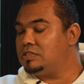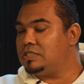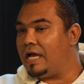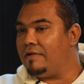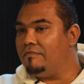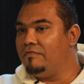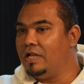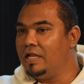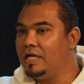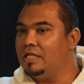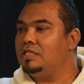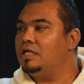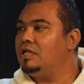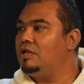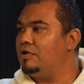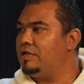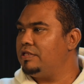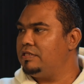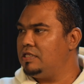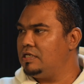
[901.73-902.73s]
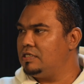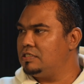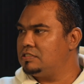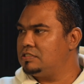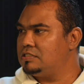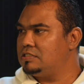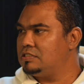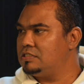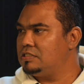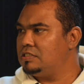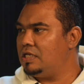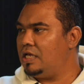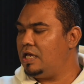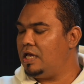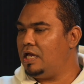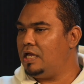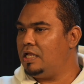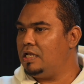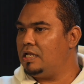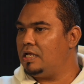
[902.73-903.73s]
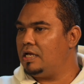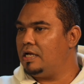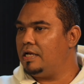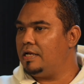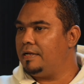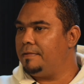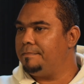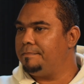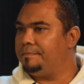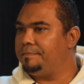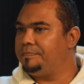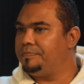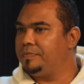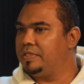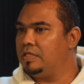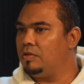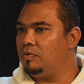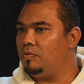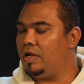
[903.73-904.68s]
make sure that you are able to buy at least 10 properties